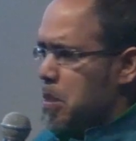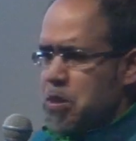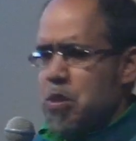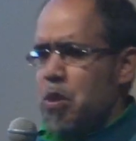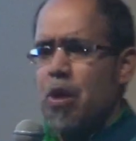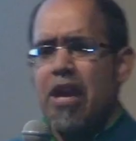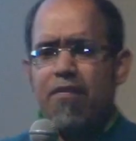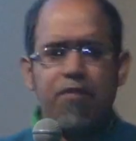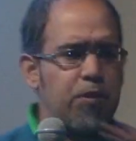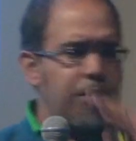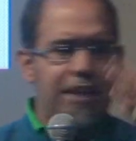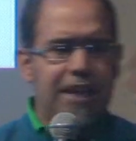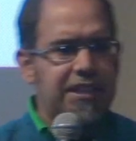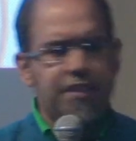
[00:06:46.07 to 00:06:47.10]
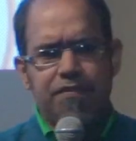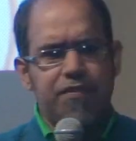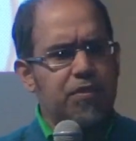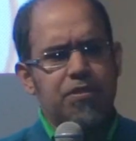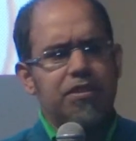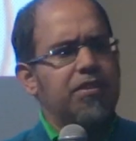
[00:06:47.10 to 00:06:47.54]
no, everyone had
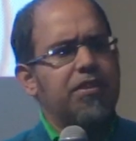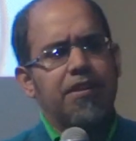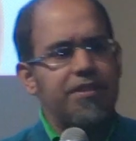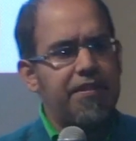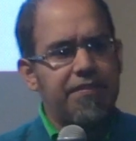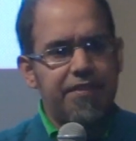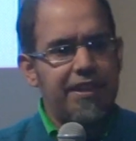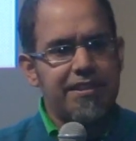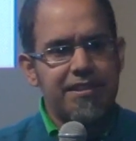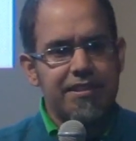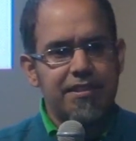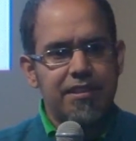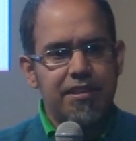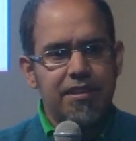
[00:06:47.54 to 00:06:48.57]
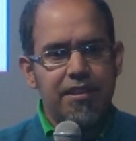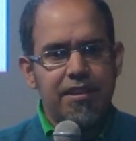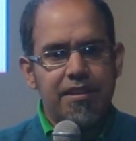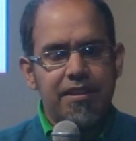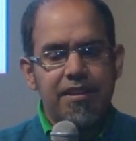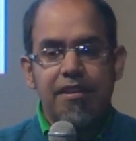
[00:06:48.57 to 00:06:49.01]
confused look on their face.
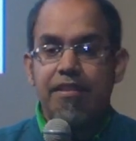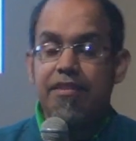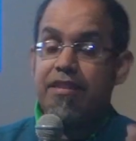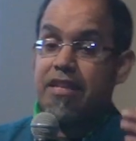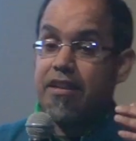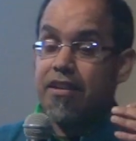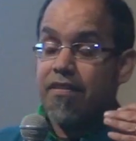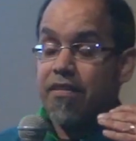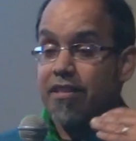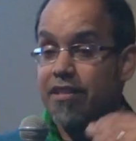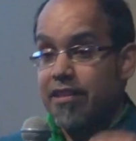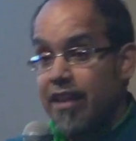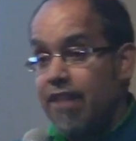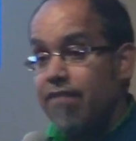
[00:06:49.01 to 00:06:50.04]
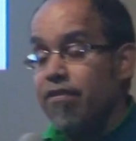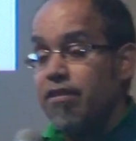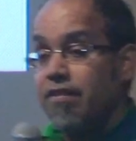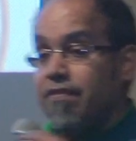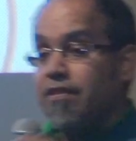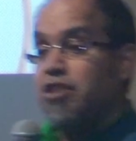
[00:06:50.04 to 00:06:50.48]
The
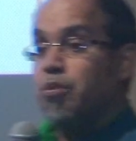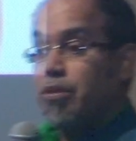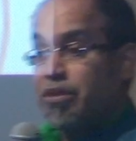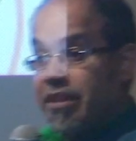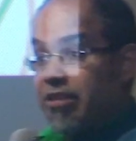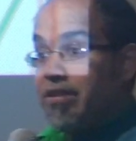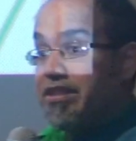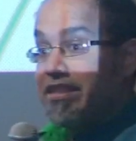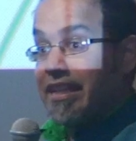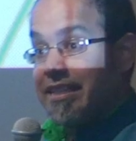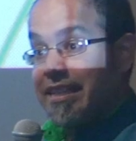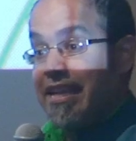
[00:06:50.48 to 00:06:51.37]
level of visual literacy it